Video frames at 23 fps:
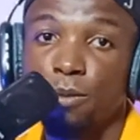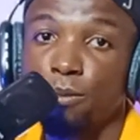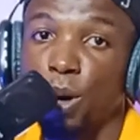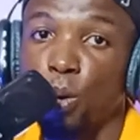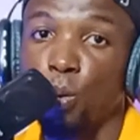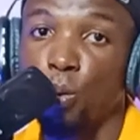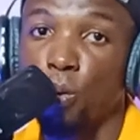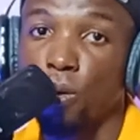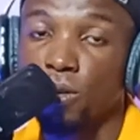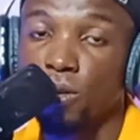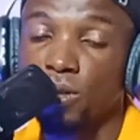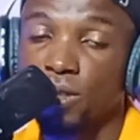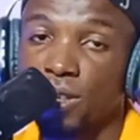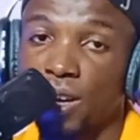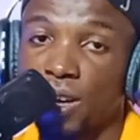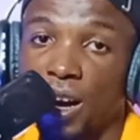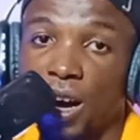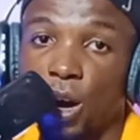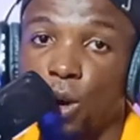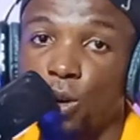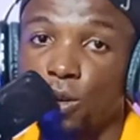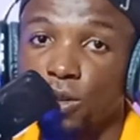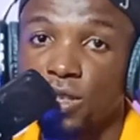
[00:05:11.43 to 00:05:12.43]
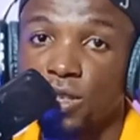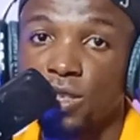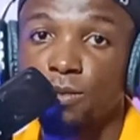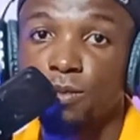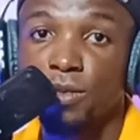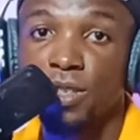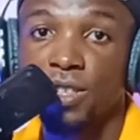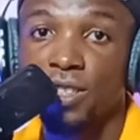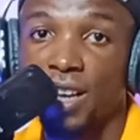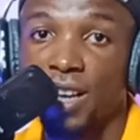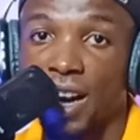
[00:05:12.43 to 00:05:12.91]
my words are
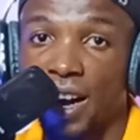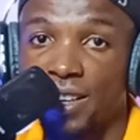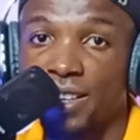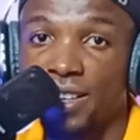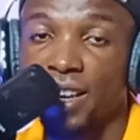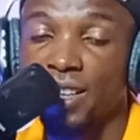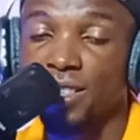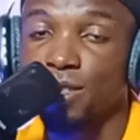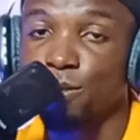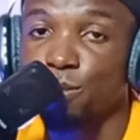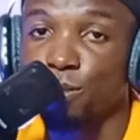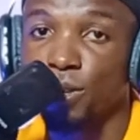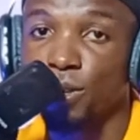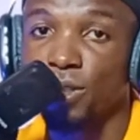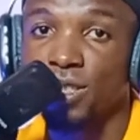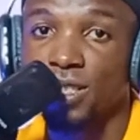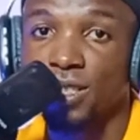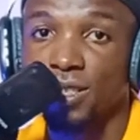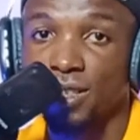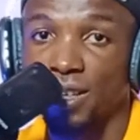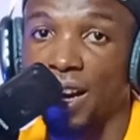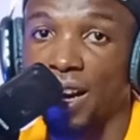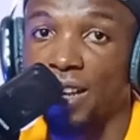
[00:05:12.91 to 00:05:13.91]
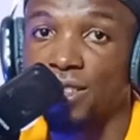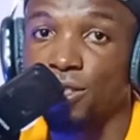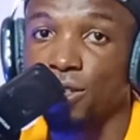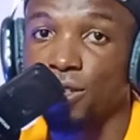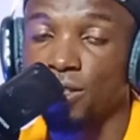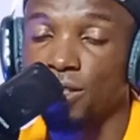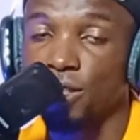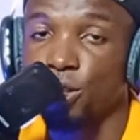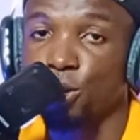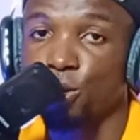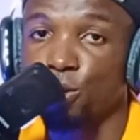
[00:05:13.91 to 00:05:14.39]
hurting the Ghanaians, but that's
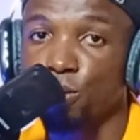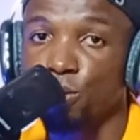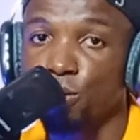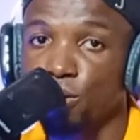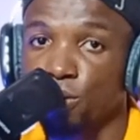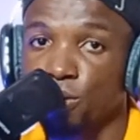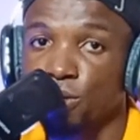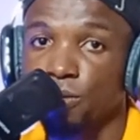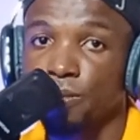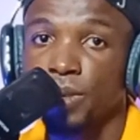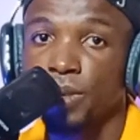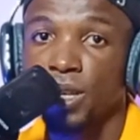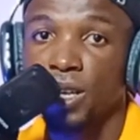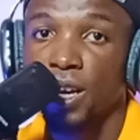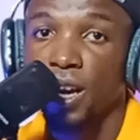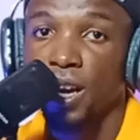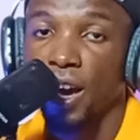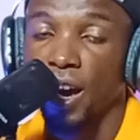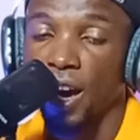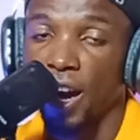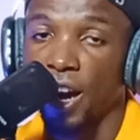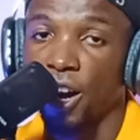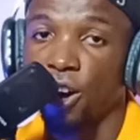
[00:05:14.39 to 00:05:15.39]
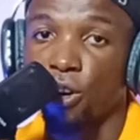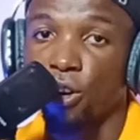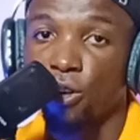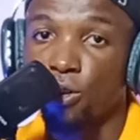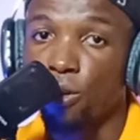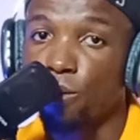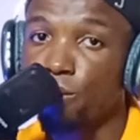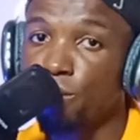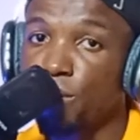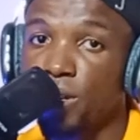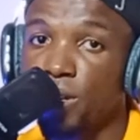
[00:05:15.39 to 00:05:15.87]
just the truth.
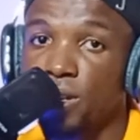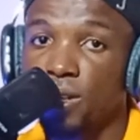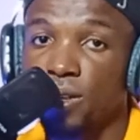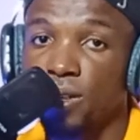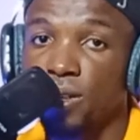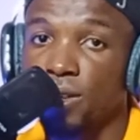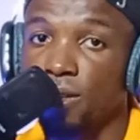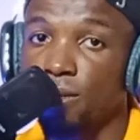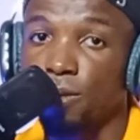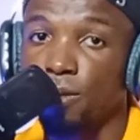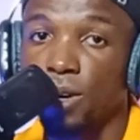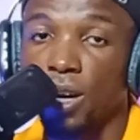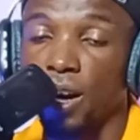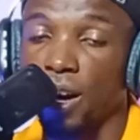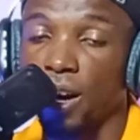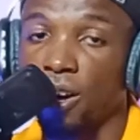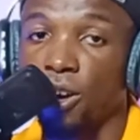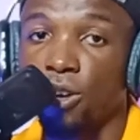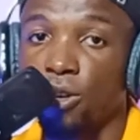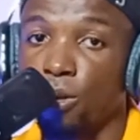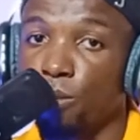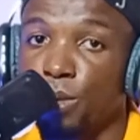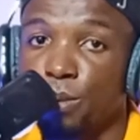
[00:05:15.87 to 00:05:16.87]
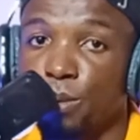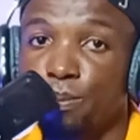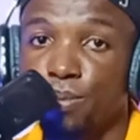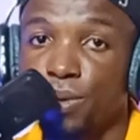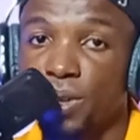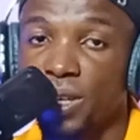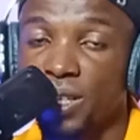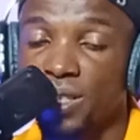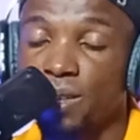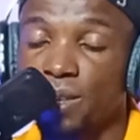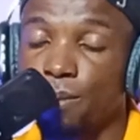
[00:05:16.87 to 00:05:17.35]
Economy
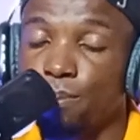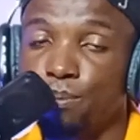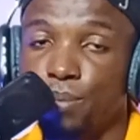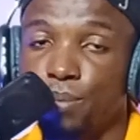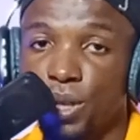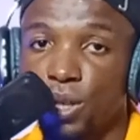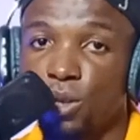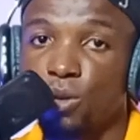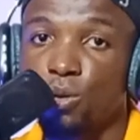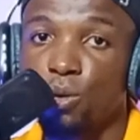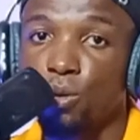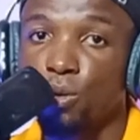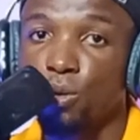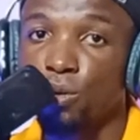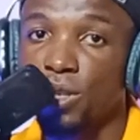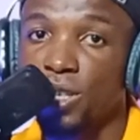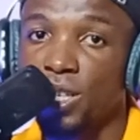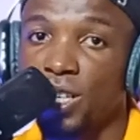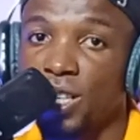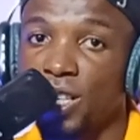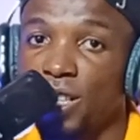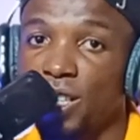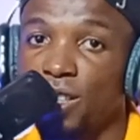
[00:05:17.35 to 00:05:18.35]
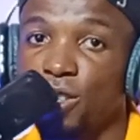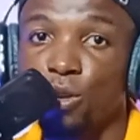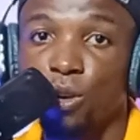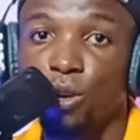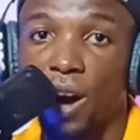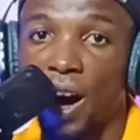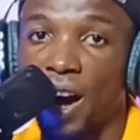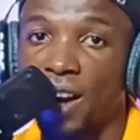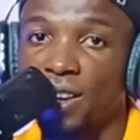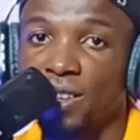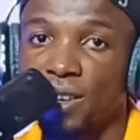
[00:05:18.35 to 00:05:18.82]
plays a big role in
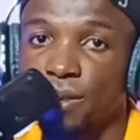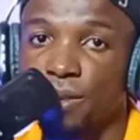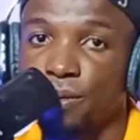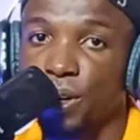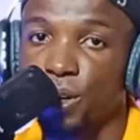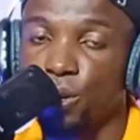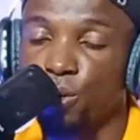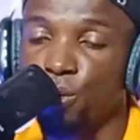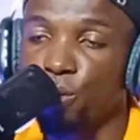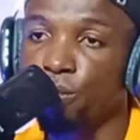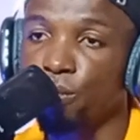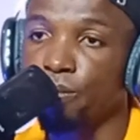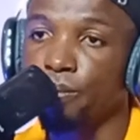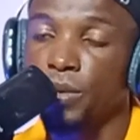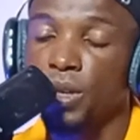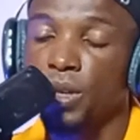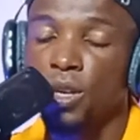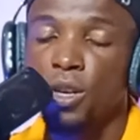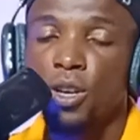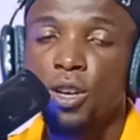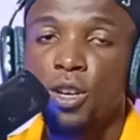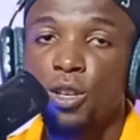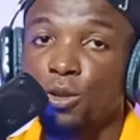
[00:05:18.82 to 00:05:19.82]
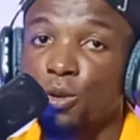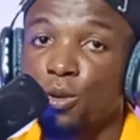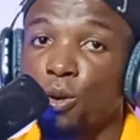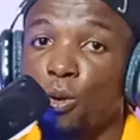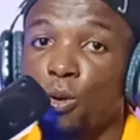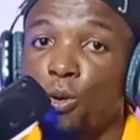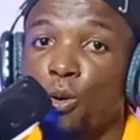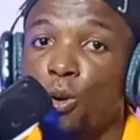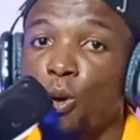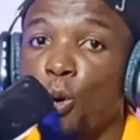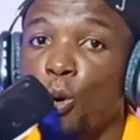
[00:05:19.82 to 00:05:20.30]
your ad revenue.
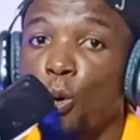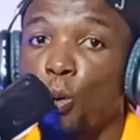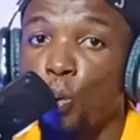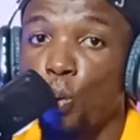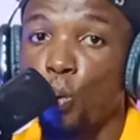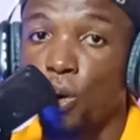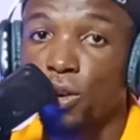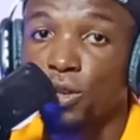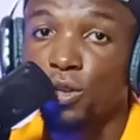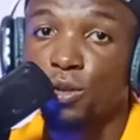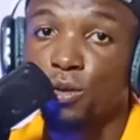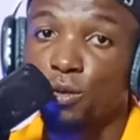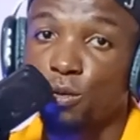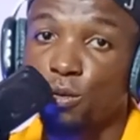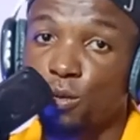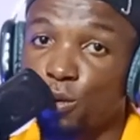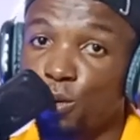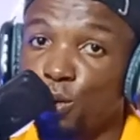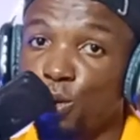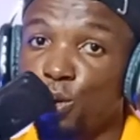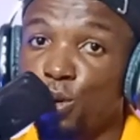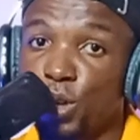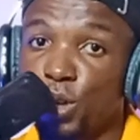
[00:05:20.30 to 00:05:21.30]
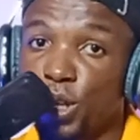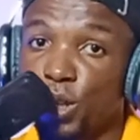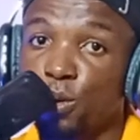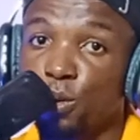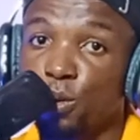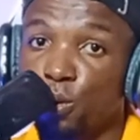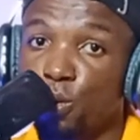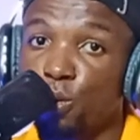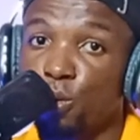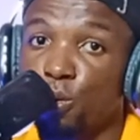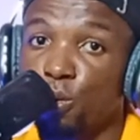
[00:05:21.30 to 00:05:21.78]
So what do you need
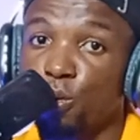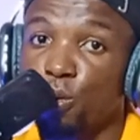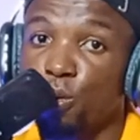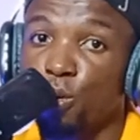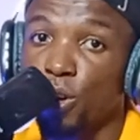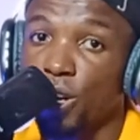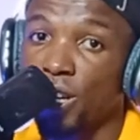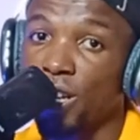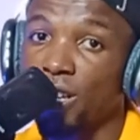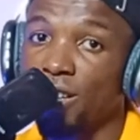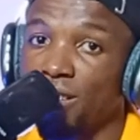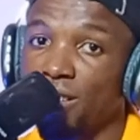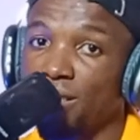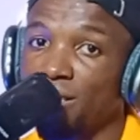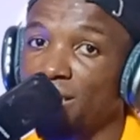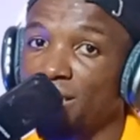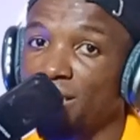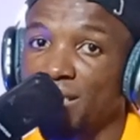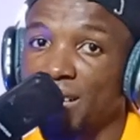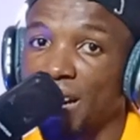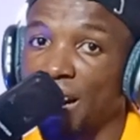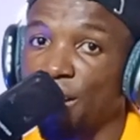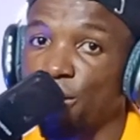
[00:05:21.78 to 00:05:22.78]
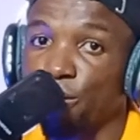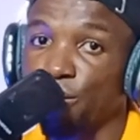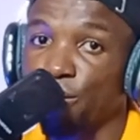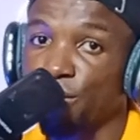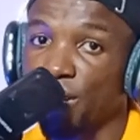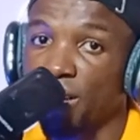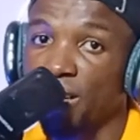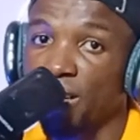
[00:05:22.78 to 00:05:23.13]
to do in this kind of